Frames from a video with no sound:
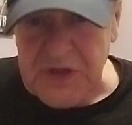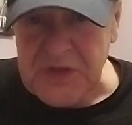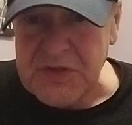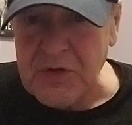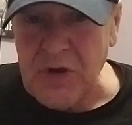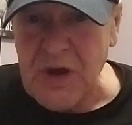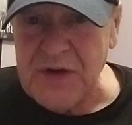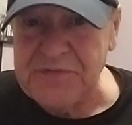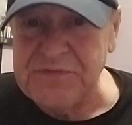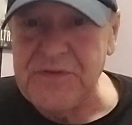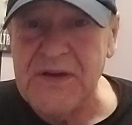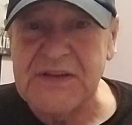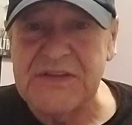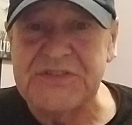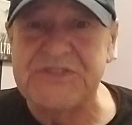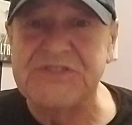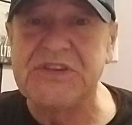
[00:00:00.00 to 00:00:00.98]
they're all
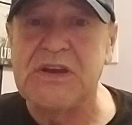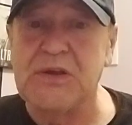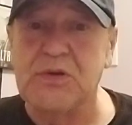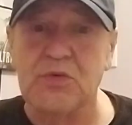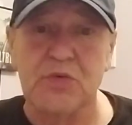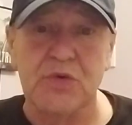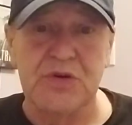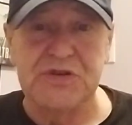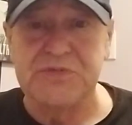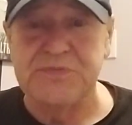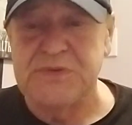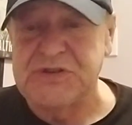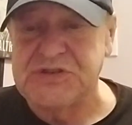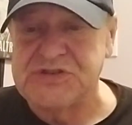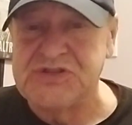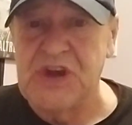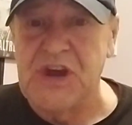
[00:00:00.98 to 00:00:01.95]
fucking Satan
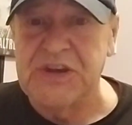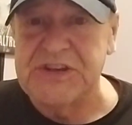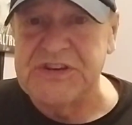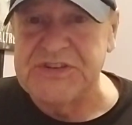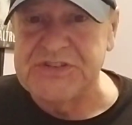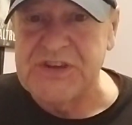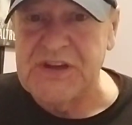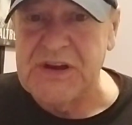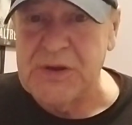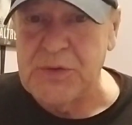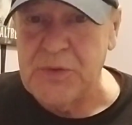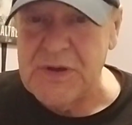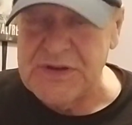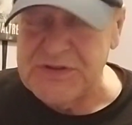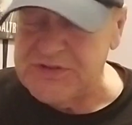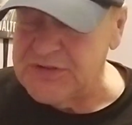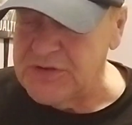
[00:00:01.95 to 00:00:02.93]
worshiping junkies
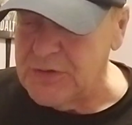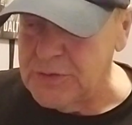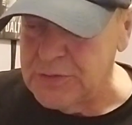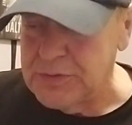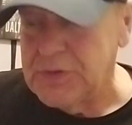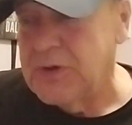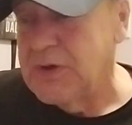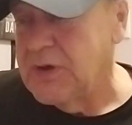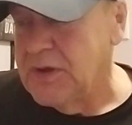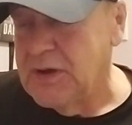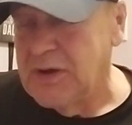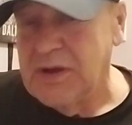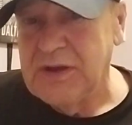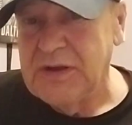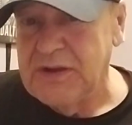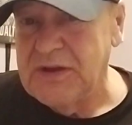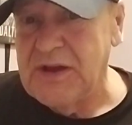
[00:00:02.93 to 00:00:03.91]
anyway. So,
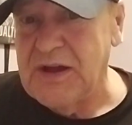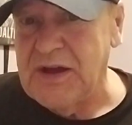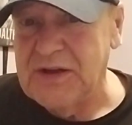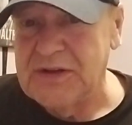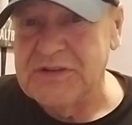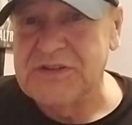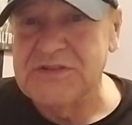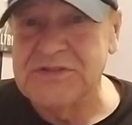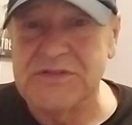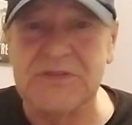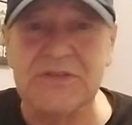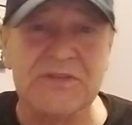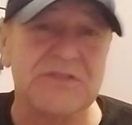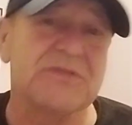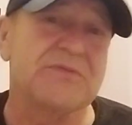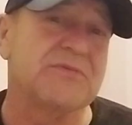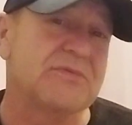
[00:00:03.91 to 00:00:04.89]
yeah, it's,
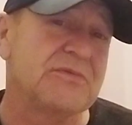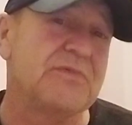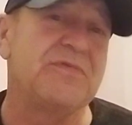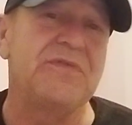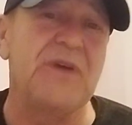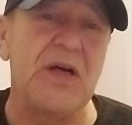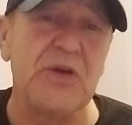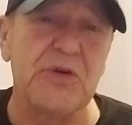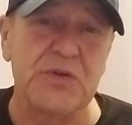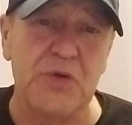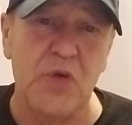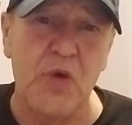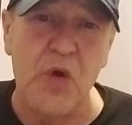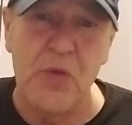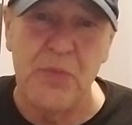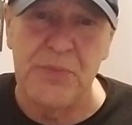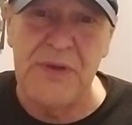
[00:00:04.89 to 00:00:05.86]
it's, follow your own